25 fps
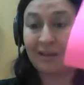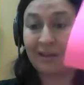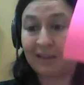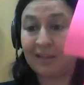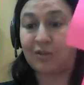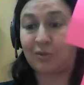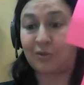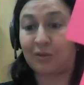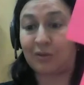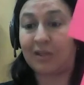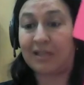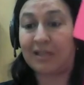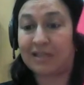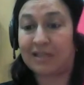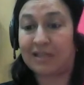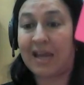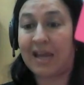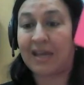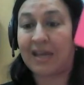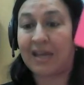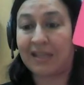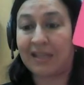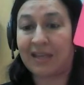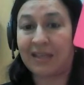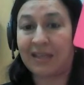literally
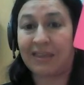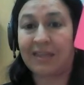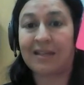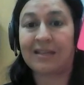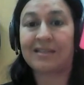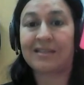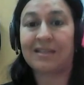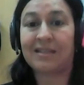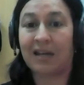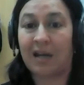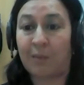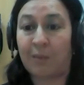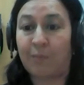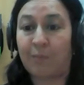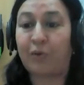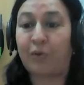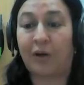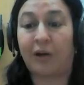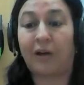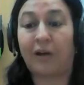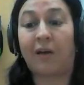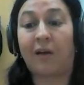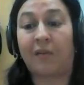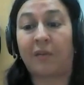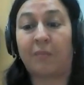take it like this and I
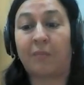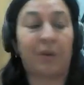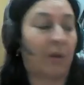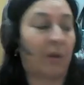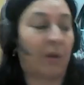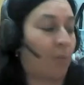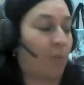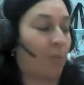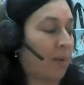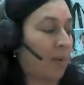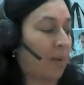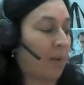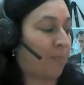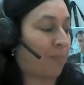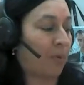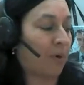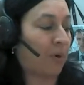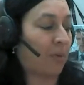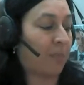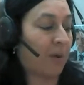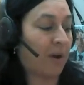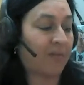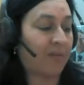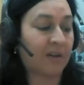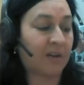put it on the big
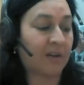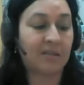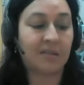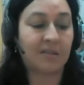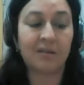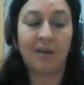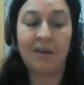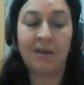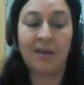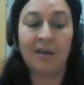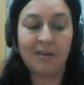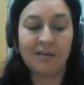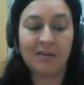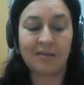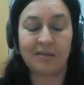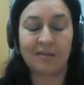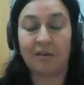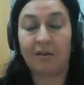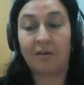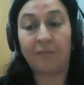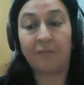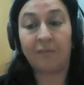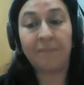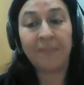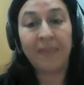whiteboard above us.
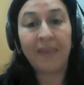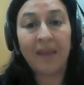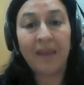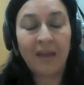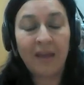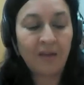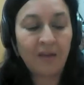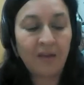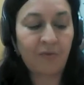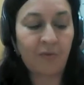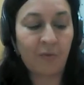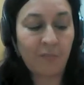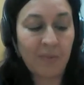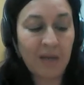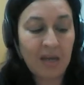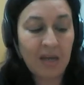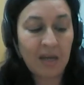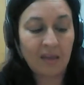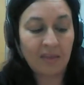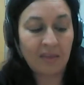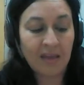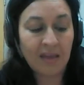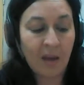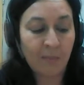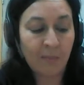So for
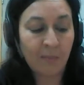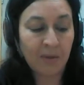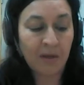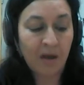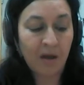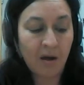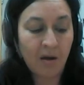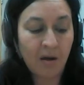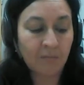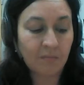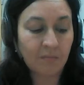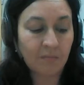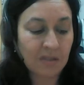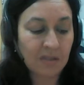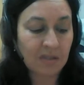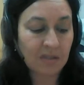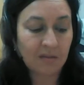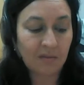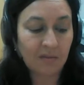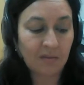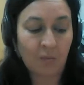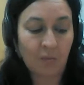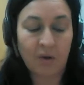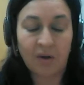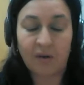me, that
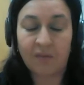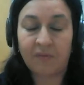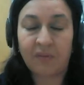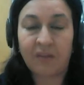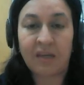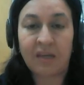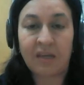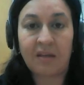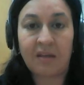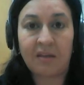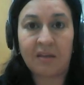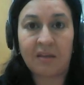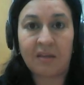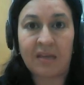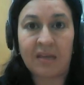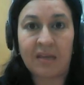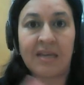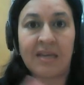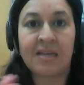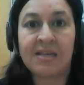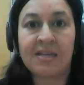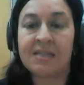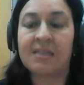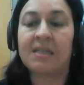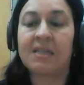becomes one of the
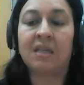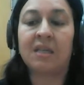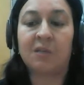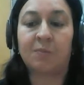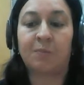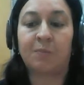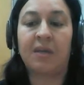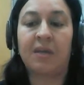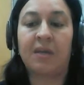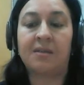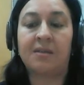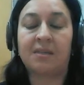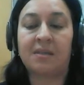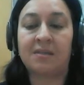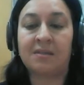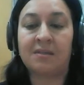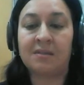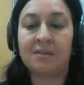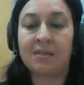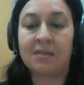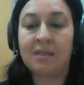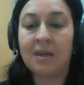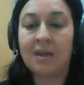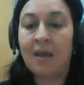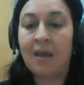easiest
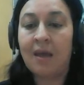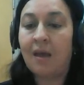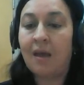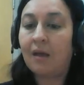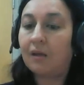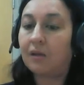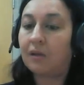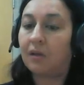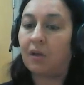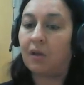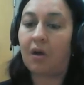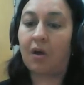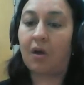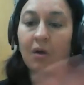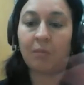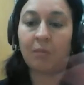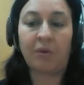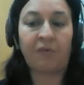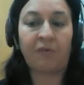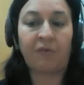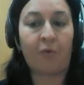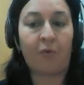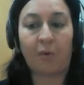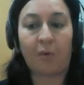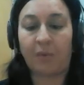pieces
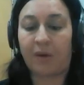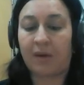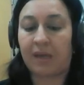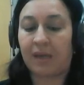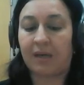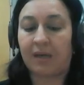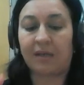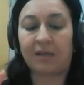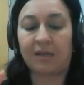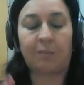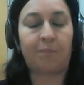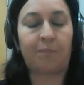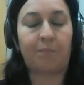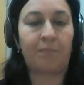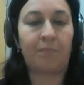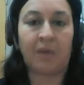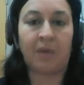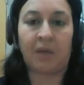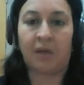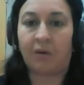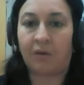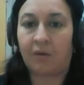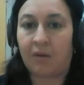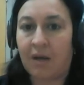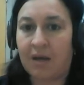long before we get
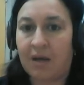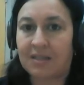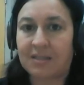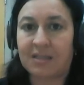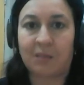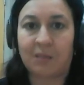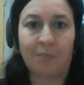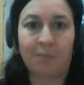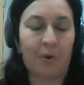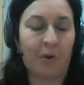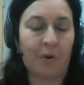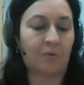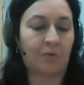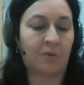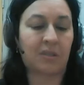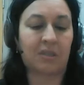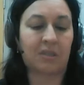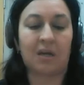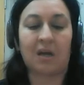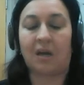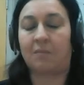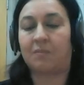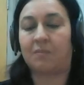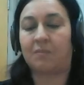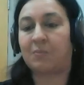into custom post
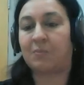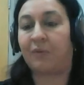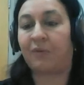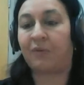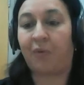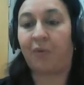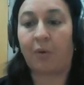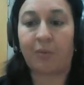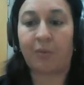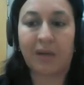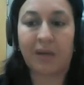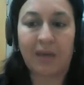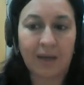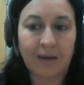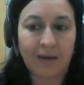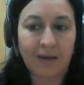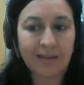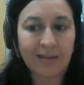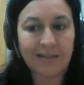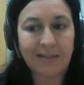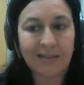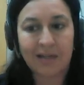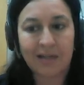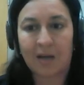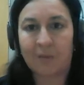types, before we get
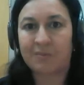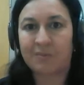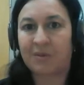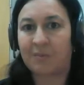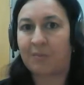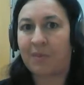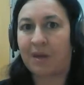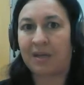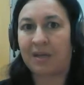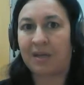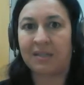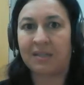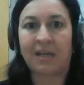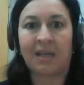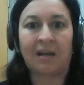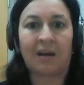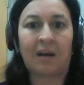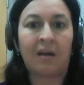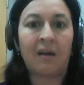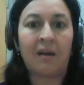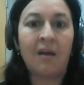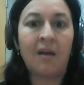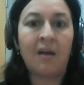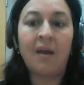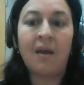into types of
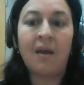metadata.